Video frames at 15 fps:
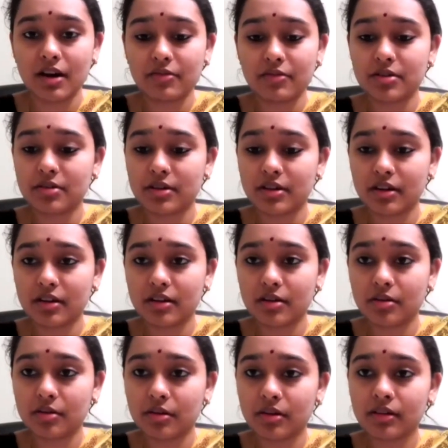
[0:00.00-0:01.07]
you have to do it on
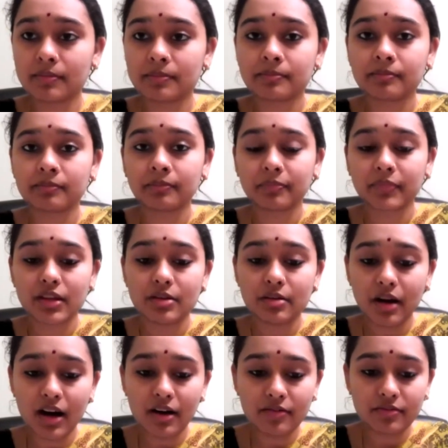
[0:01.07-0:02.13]
your own. You
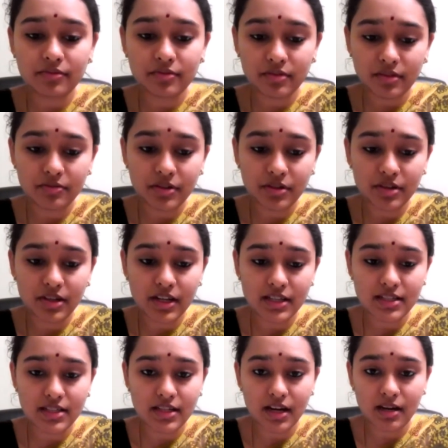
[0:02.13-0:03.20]
have a few
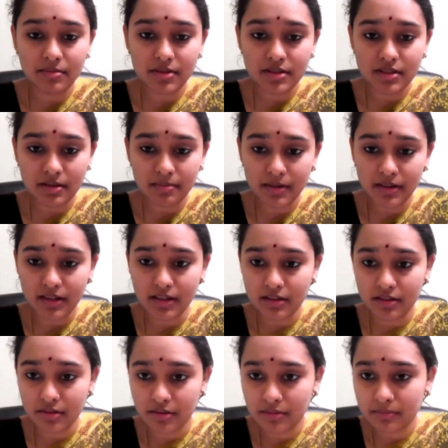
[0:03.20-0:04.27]
days time to submit
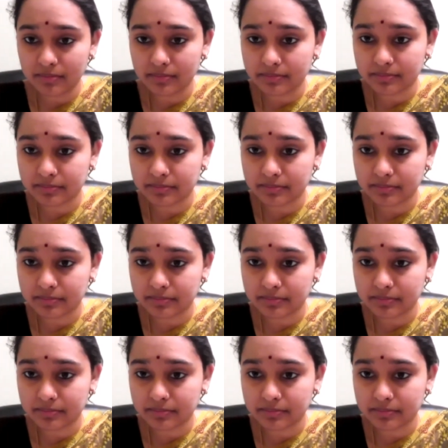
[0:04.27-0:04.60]
it though.